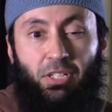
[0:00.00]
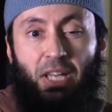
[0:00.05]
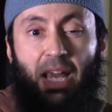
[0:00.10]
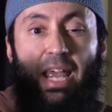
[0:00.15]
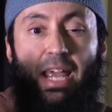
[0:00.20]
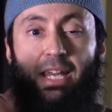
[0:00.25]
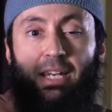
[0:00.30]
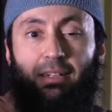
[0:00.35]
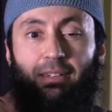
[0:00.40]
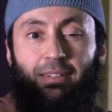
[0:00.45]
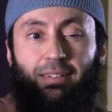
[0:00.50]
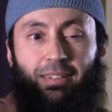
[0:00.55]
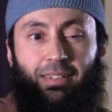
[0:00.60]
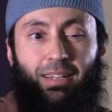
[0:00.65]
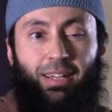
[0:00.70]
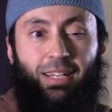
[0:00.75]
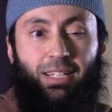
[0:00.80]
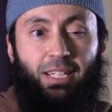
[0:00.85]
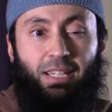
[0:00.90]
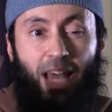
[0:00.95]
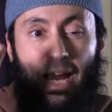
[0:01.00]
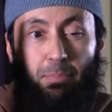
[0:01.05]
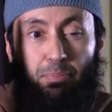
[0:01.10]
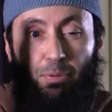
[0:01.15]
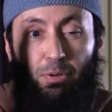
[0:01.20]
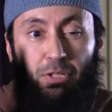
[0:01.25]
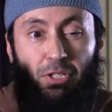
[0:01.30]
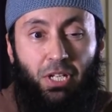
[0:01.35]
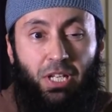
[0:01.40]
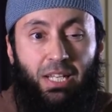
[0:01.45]
Insane. So that
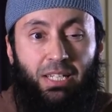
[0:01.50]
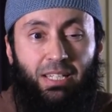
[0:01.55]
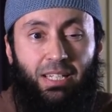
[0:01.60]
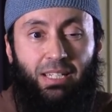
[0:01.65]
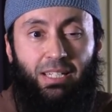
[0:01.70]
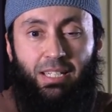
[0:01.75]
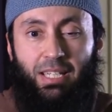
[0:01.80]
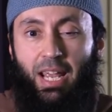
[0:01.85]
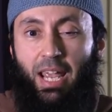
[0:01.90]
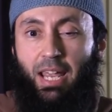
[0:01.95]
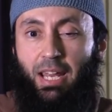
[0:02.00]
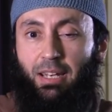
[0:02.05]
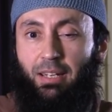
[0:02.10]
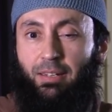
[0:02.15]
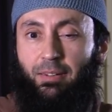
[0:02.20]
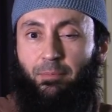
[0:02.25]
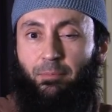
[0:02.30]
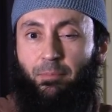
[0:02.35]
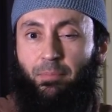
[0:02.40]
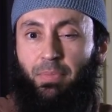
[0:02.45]
person is insane.